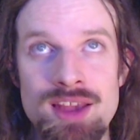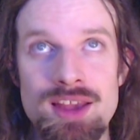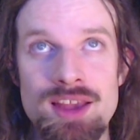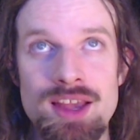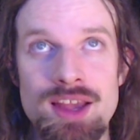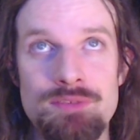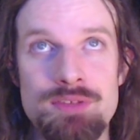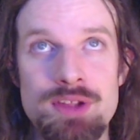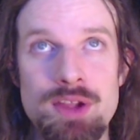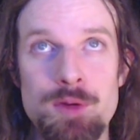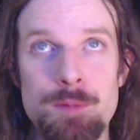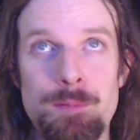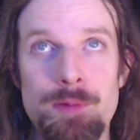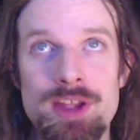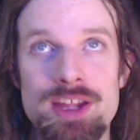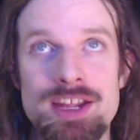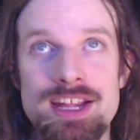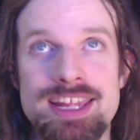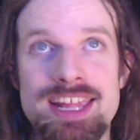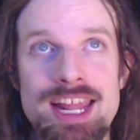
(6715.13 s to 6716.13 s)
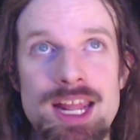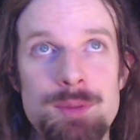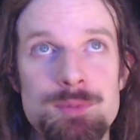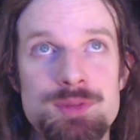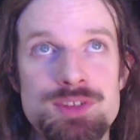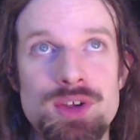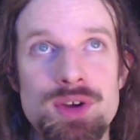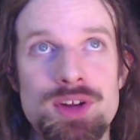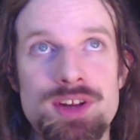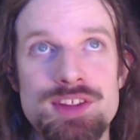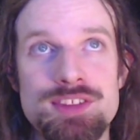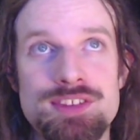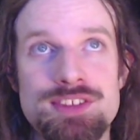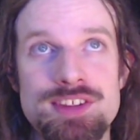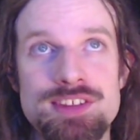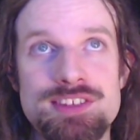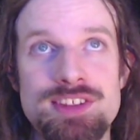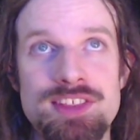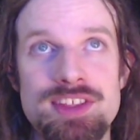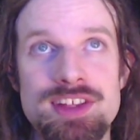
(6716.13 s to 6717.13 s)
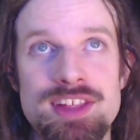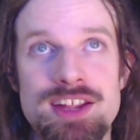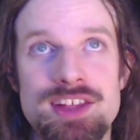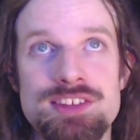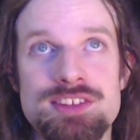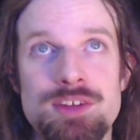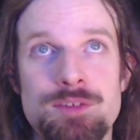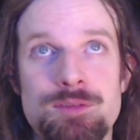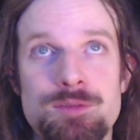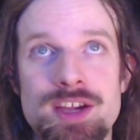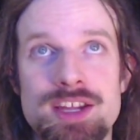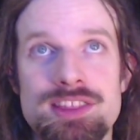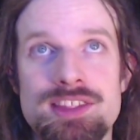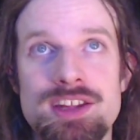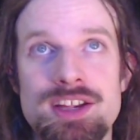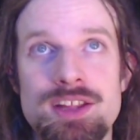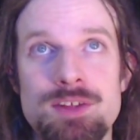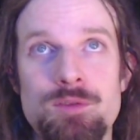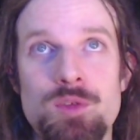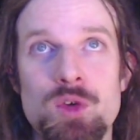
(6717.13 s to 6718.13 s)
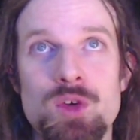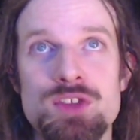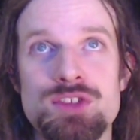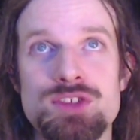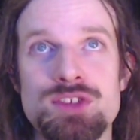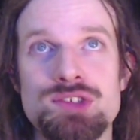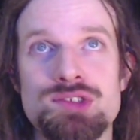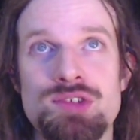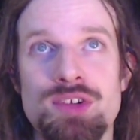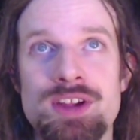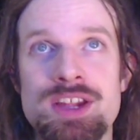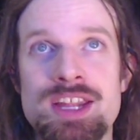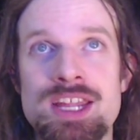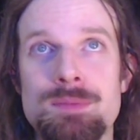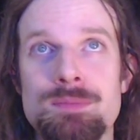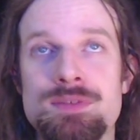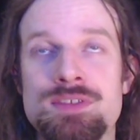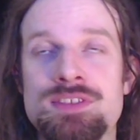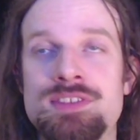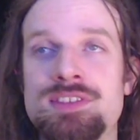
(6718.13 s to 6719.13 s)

Have you ever played a game so consistently that has affected, influenced your dreams?